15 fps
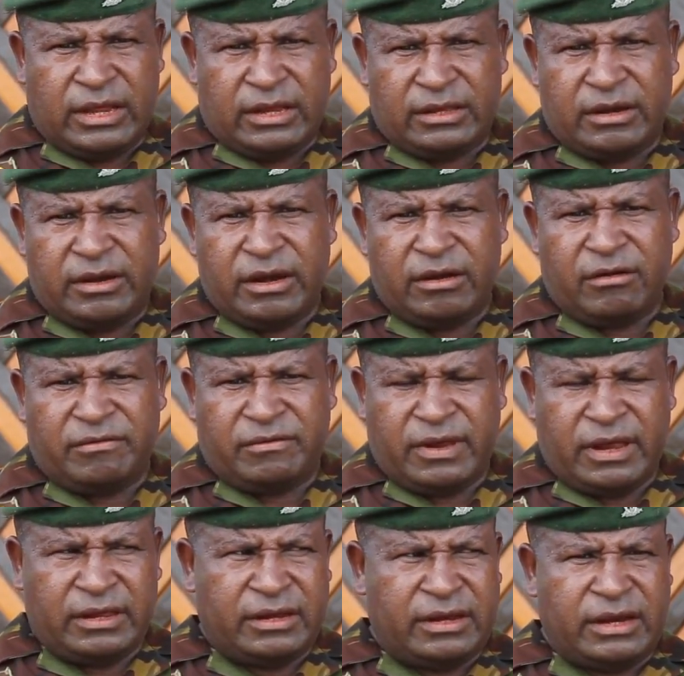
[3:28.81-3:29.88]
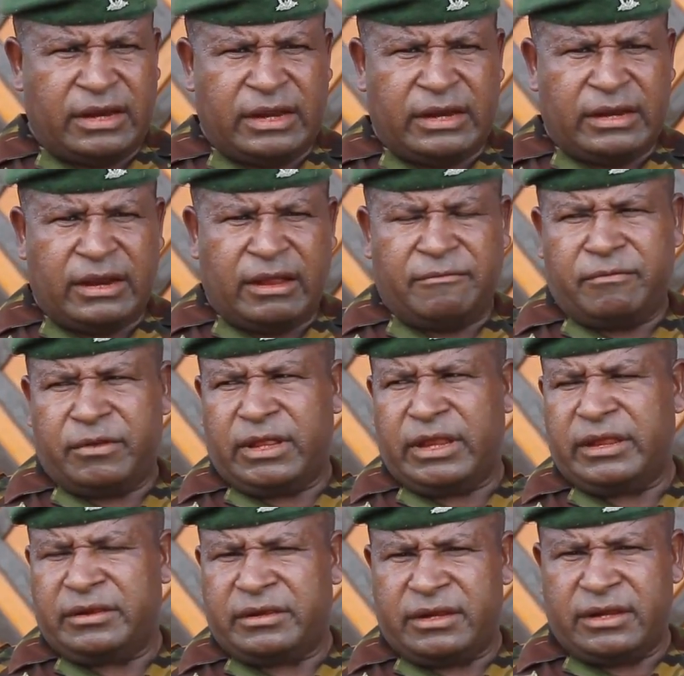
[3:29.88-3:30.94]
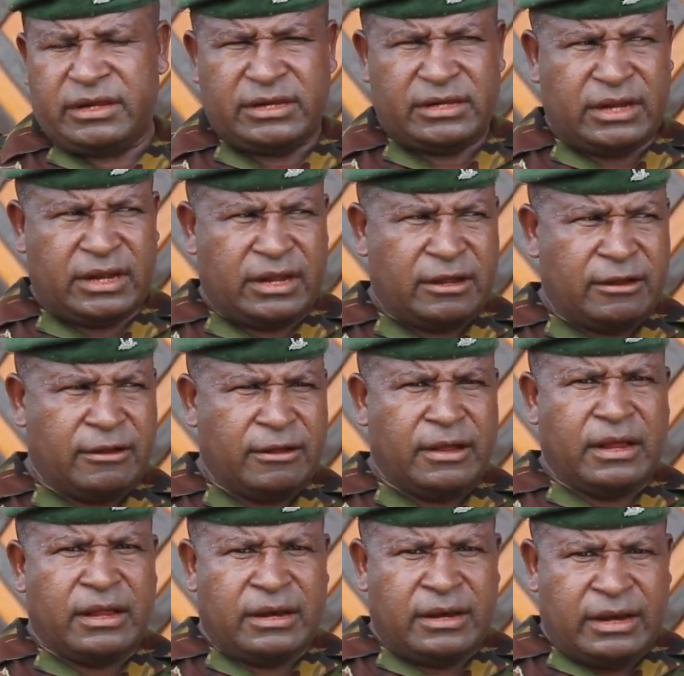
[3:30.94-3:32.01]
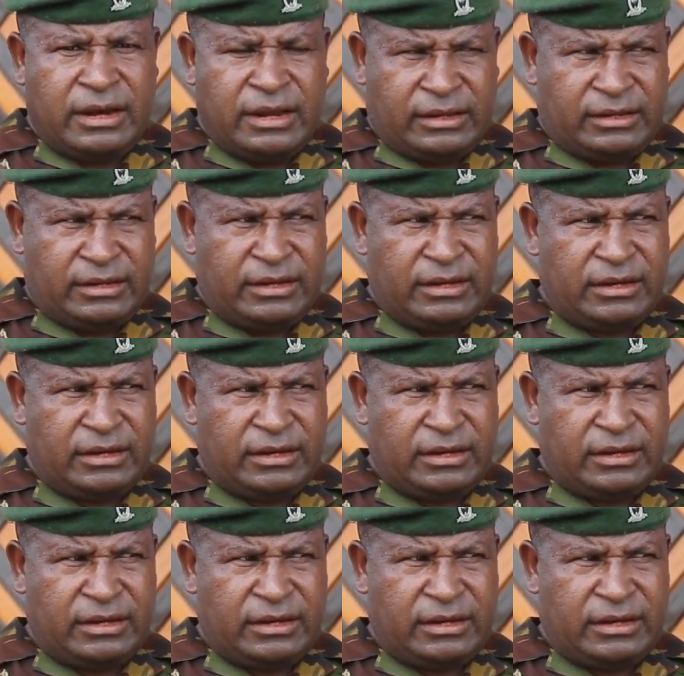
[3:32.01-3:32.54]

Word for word: at the rank of sergeant, and I've witnessed his uh, death